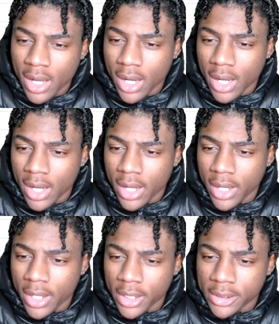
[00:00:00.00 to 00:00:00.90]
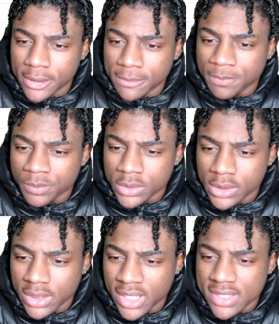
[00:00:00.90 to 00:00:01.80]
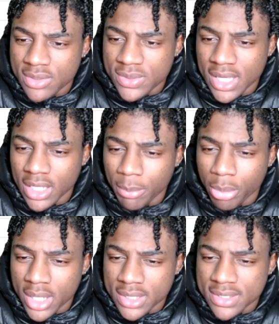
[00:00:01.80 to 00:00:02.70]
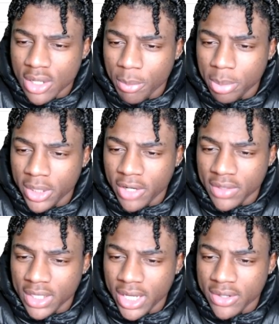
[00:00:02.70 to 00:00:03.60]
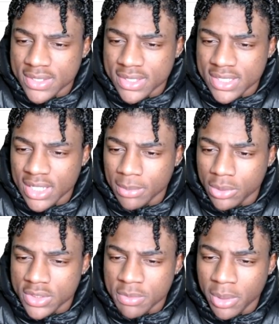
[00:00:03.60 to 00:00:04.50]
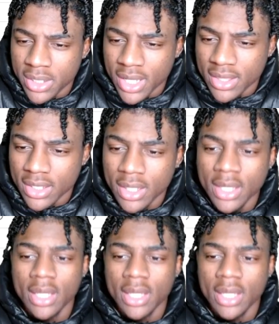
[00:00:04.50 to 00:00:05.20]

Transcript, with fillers: Um. Uh, then this dude said LeBron star player of the Lakers and team loses but nothing.